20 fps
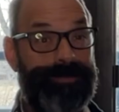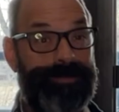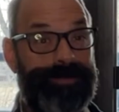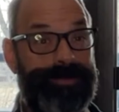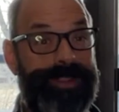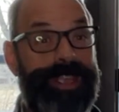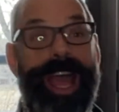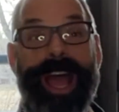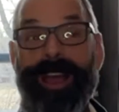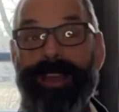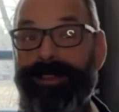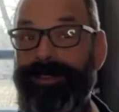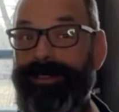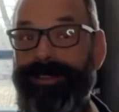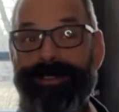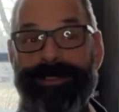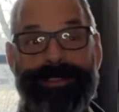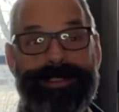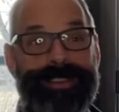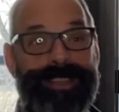Yeah, you
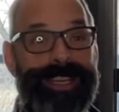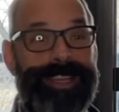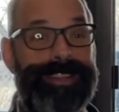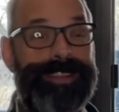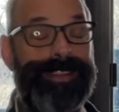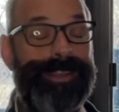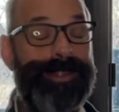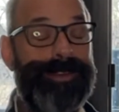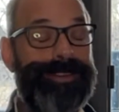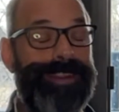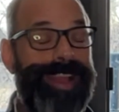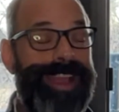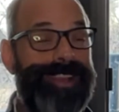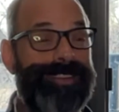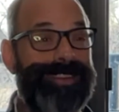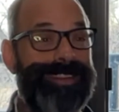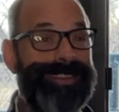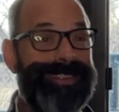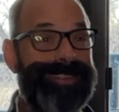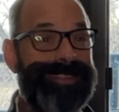did the other day.
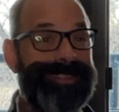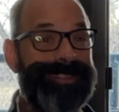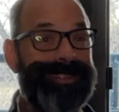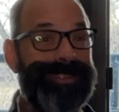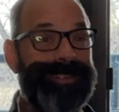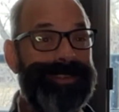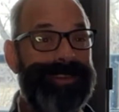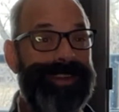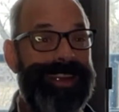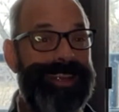We listened to it, right?